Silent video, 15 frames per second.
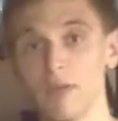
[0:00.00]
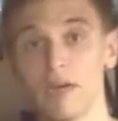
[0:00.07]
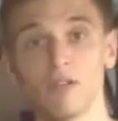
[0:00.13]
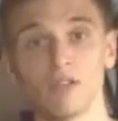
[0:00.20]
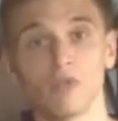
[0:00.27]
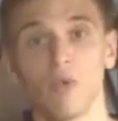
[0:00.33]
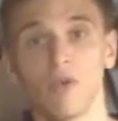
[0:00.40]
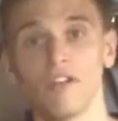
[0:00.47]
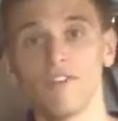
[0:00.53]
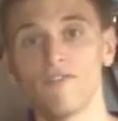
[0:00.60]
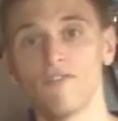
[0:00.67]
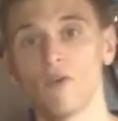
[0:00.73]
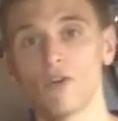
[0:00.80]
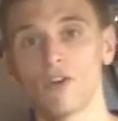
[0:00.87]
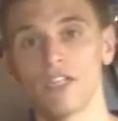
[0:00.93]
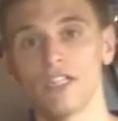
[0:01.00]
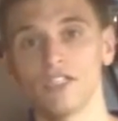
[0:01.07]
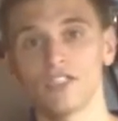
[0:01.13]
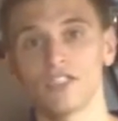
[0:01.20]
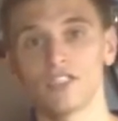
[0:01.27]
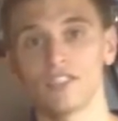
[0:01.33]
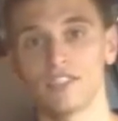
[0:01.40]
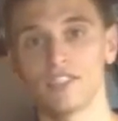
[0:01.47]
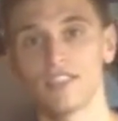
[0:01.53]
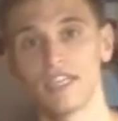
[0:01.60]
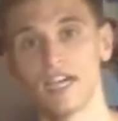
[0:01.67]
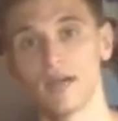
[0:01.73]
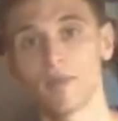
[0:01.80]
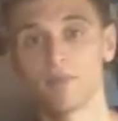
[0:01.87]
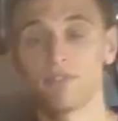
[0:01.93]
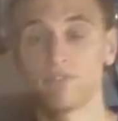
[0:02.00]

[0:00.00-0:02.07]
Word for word: about 24 inches in depth.